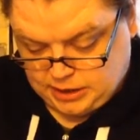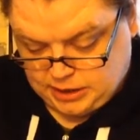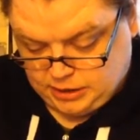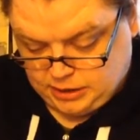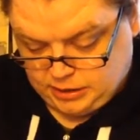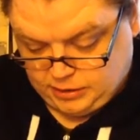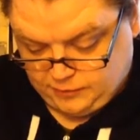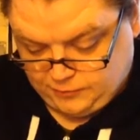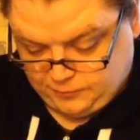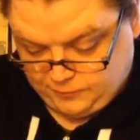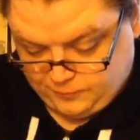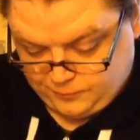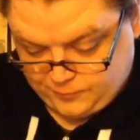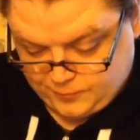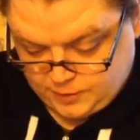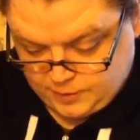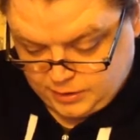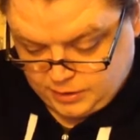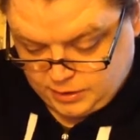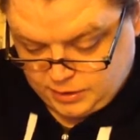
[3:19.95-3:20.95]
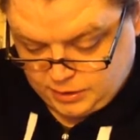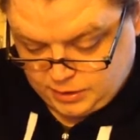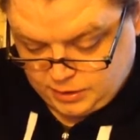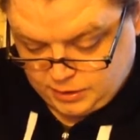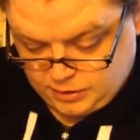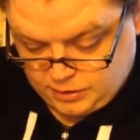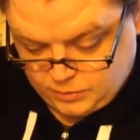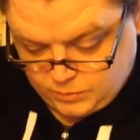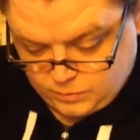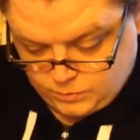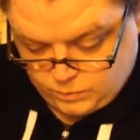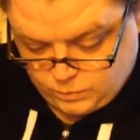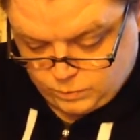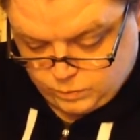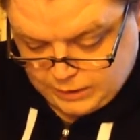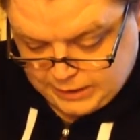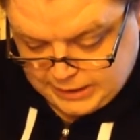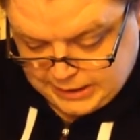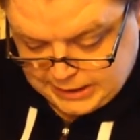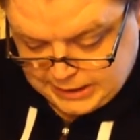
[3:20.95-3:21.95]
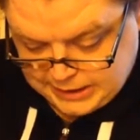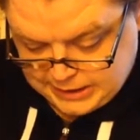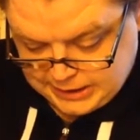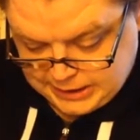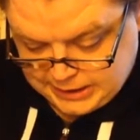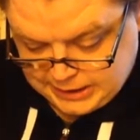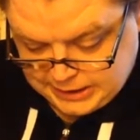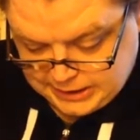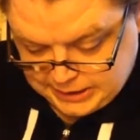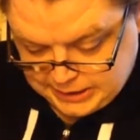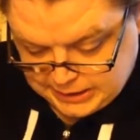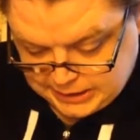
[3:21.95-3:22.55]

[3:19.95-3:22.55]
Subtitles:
of Weyhattan,